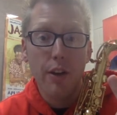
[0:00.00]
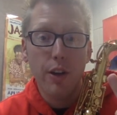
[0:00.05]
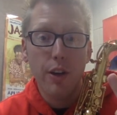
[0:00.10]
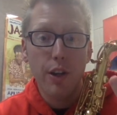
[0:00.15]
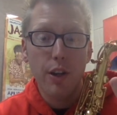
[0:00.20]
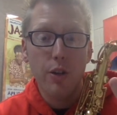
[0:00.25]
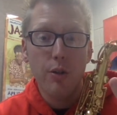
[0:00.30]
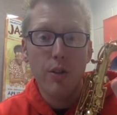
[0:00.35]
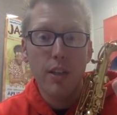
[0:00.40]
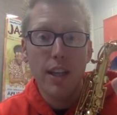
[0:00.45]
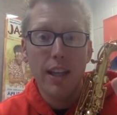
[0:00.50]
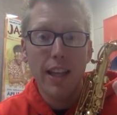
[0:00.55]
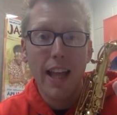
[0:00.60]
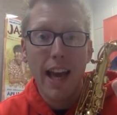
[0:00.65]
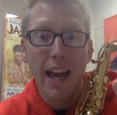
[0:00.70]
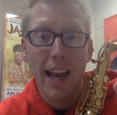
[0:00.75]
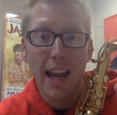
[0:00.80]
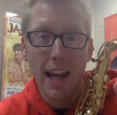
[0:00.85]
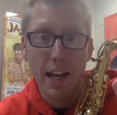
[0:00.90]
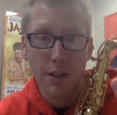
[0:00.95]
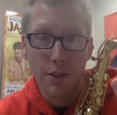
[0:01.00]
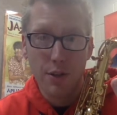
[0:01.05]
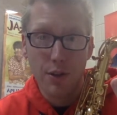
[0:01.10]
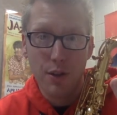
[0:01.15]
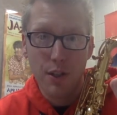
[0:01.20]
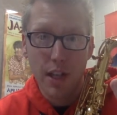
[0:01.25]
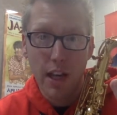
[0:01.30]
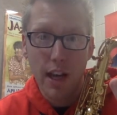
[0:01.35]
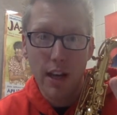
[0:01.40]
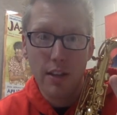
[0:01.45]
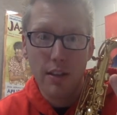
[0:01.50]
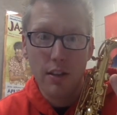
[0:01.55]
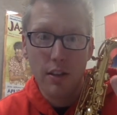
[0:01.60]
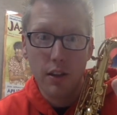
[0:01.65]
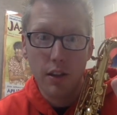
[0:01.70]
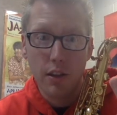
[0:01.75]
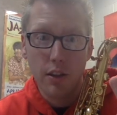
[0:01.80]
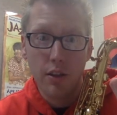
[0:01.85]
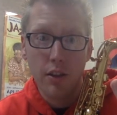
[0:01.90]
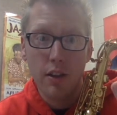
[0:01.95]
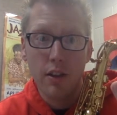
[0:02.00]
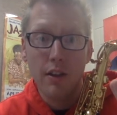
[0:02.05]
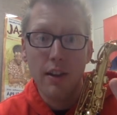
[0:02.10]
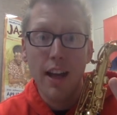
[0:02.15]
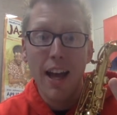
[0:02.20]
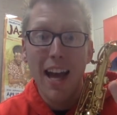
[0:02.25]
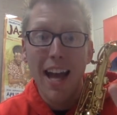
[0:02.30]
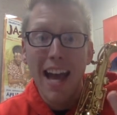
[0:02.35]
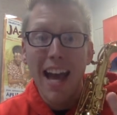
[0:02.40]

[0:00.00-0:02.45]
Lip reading: and using that exercise to learn,